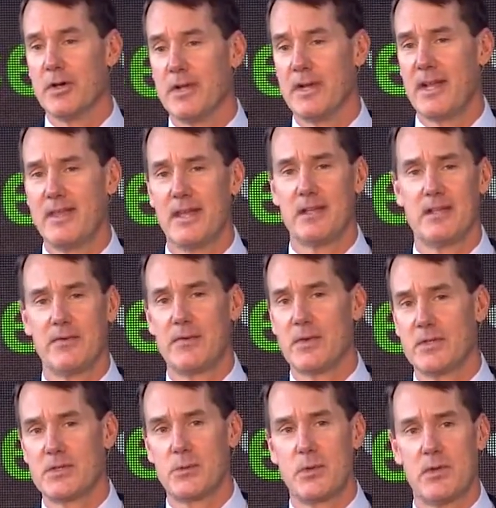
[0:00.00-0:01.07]
And I think
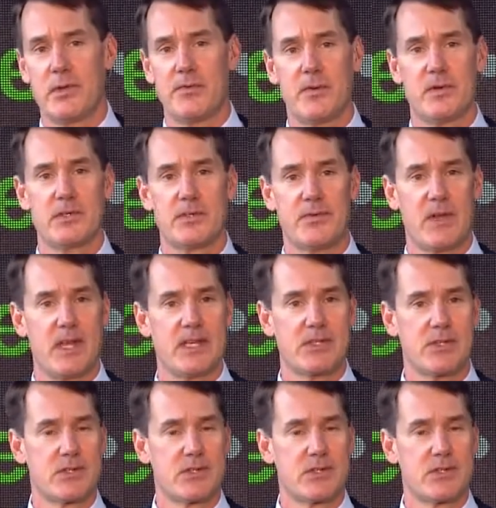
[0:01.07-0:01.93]
we were the first financial